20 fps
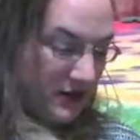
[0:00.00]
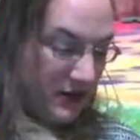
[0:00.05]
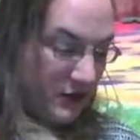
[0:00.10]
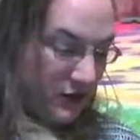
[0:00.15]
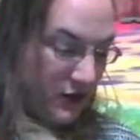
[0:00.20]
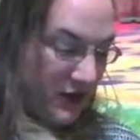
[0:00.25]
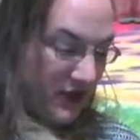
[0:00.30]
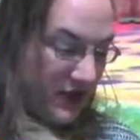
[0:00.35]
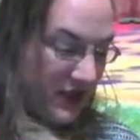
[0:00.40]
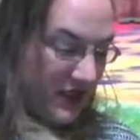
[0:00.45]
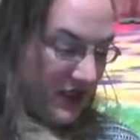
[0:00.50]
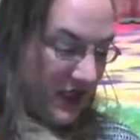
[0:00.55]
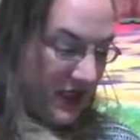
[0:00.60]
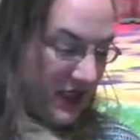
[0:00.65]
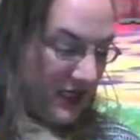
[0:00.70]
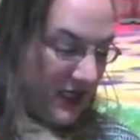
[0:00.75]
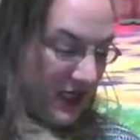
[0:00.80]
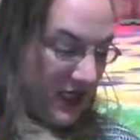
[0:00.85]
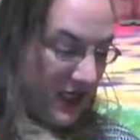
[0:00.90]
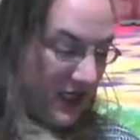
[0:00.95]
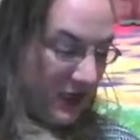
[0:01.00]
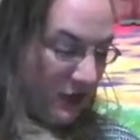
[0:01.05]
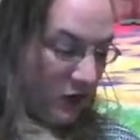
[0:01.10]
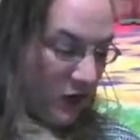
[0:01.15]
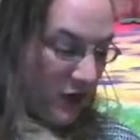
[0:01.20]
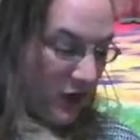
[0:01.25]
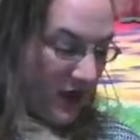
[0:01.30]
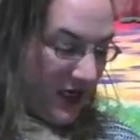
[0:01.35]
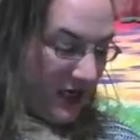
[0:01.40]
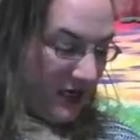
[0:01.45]
with the titanium
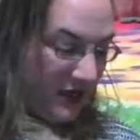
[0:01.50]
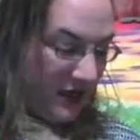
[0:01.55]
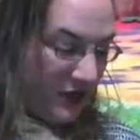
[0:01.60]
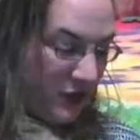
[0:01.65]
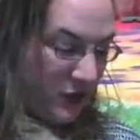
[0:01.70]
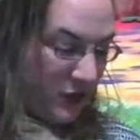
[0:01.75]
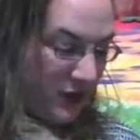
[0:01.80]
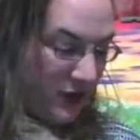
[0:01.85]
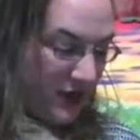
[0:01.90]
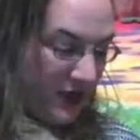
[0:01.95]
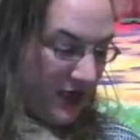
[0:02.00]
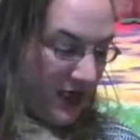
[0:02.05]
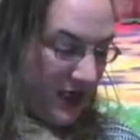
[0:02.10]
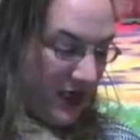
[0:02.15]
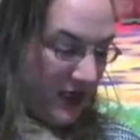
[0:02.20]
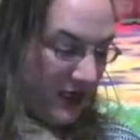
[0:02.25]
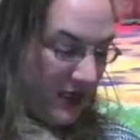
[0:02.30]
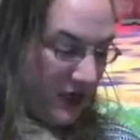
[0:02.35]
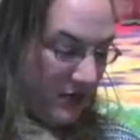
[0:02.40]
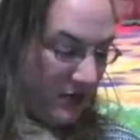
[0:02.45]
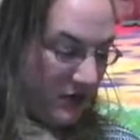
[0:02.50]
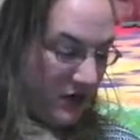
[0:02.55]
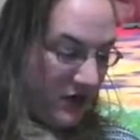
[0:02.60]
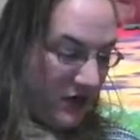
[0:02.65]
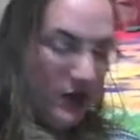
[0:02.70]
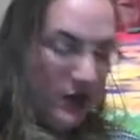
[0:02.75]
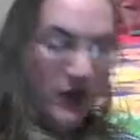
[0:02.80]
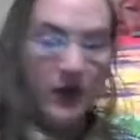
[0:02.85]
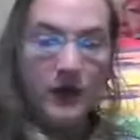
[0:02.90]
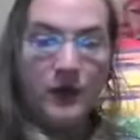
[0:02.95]
white. So we're going to end up
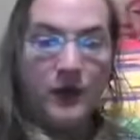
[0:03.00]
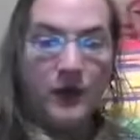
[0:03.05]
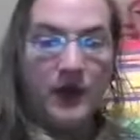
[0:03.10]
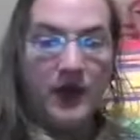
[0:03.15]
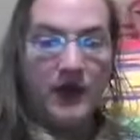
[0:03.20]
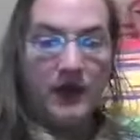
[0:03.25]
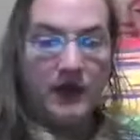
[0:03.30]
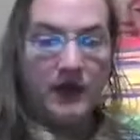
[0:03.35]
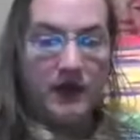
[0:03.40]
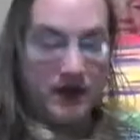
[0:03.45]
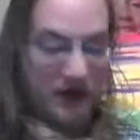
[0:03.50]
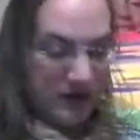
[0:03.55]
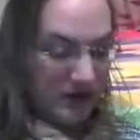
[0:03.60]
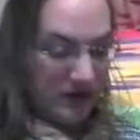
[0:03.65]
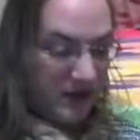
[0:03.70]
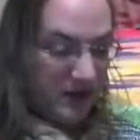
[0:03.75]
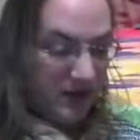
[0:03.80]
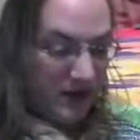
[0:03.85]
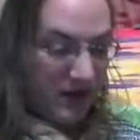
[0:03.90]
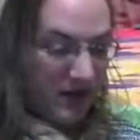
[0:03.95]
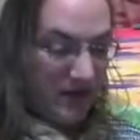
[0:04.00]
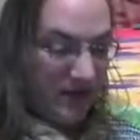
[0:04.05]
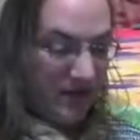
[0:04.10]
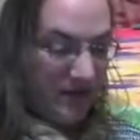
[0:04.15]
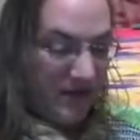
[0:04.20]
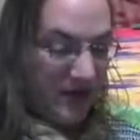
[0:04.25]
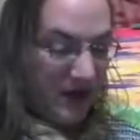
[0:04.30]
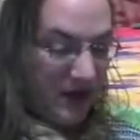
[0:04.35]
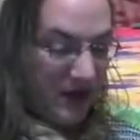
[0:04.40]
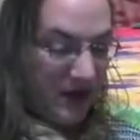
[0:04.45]
with a
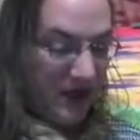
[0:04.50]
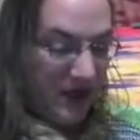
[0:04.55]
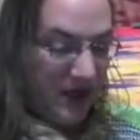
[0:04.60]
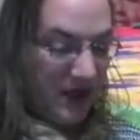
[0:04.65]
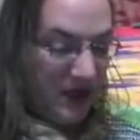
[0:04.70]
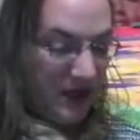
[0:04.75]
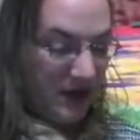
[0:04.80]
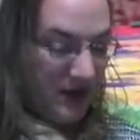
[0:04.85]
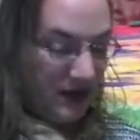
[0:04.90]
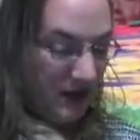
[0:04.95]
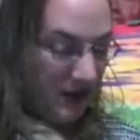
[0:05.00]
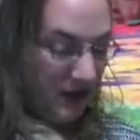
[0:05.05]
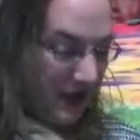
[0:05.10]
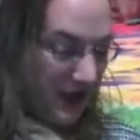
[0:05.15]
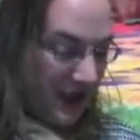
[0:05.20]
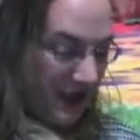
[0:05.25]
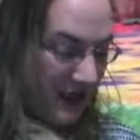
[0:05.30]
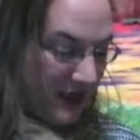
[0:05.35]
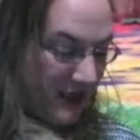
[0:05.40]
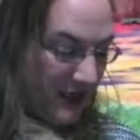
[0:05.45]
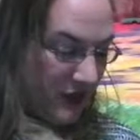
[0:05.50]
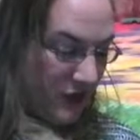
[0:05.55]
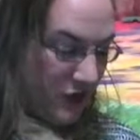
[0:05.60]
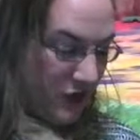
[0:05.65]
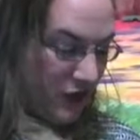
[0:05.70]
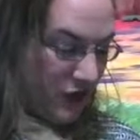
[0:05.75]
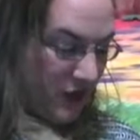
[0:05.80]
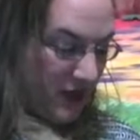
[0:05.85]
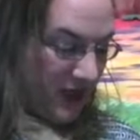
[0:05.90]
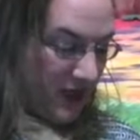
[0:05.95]
very light
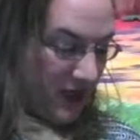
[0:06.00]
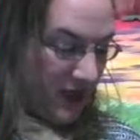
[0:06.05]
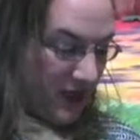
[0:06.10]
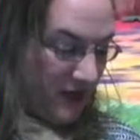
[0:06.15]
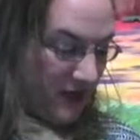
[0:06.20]
green.